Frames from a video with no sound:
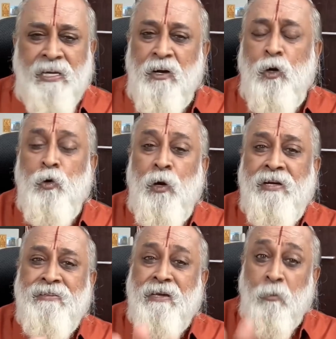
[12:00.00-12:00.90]
We cannot do
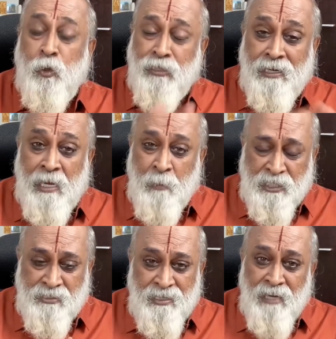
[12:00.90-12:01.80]
anything about the
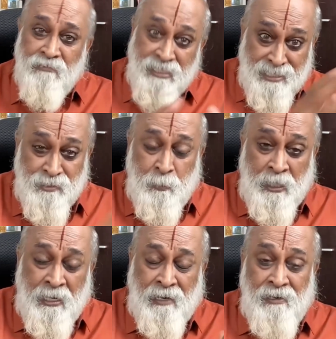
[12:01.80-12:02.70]
damage which has
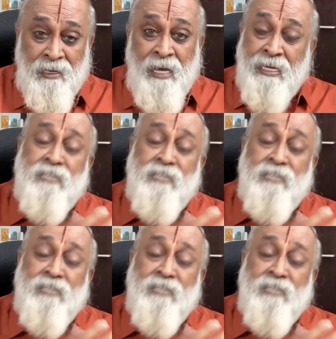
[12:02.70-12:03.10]
been done.